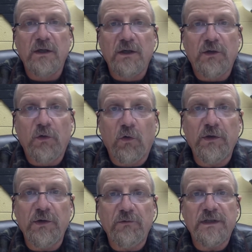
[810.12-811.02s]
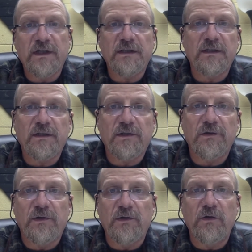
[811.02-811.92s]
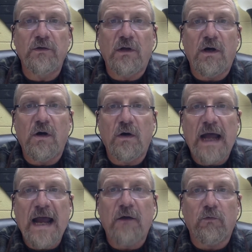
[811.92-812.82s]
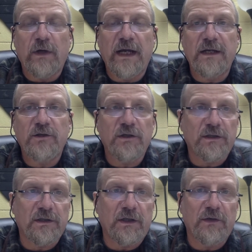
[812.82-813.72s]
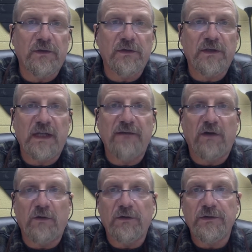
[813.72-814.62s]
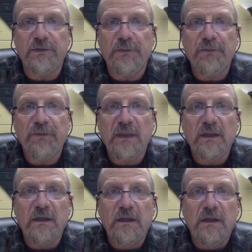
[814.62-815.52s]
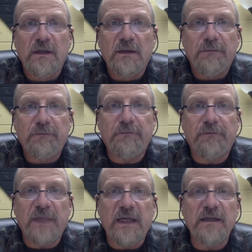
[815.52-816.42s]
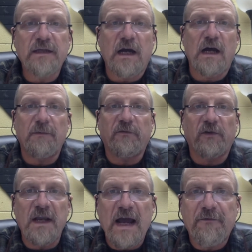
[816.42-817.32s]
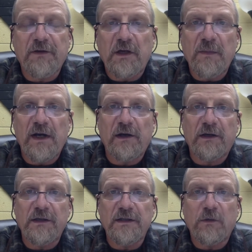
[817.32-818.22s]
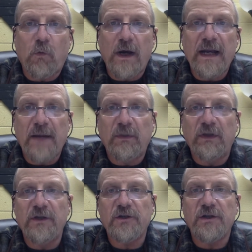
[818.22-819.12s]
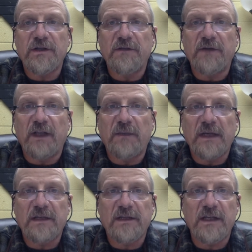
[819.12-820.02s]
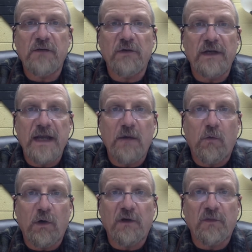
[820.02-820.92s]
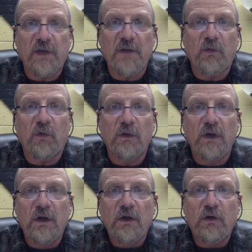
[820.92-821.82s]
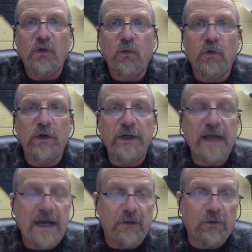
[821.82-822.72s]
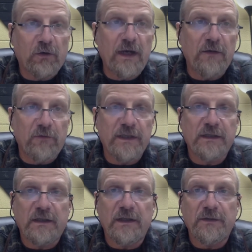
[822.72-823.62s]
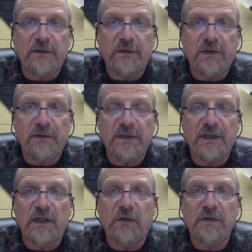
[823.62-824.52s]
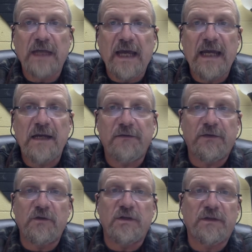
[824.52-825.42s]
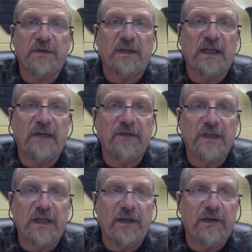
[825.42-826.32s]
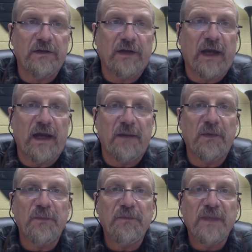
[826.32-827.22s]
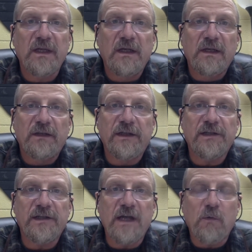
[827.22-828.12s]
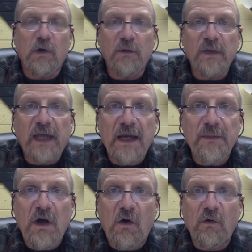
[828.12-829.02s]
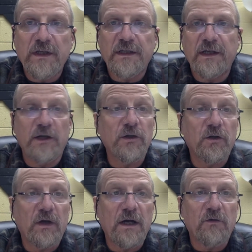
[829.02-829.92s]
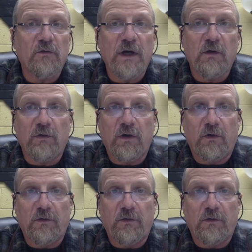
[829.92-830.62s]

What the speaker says: Northern resistance to the new law outraged Southern slave owners. In time, free African Americans and white abolitionists developed a secret network of people who would, at great risk to themselves, aid fugitive slaves in their escape. This network became known as the Underground Railroad.